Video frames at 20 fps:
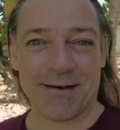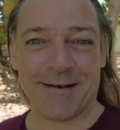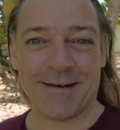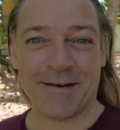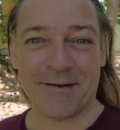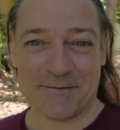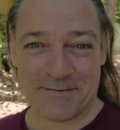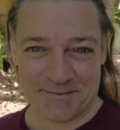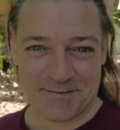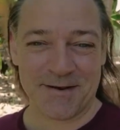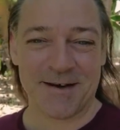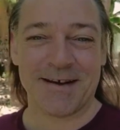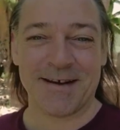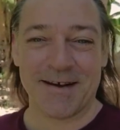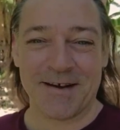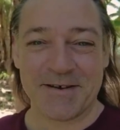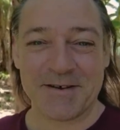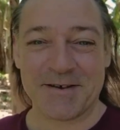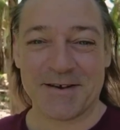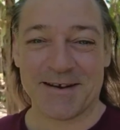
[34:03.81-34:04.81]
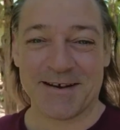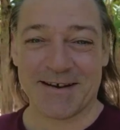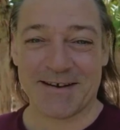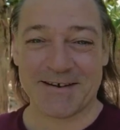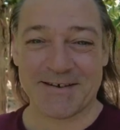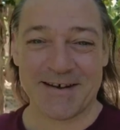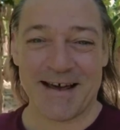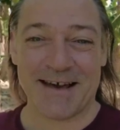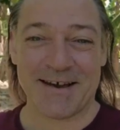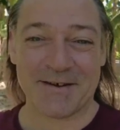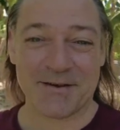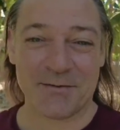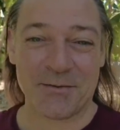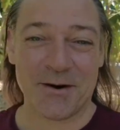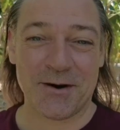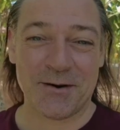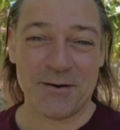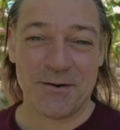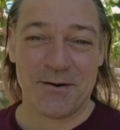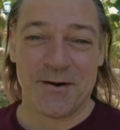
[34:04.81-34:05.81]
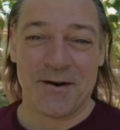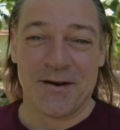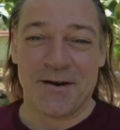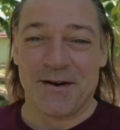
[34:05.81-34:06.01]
you know, so that as well.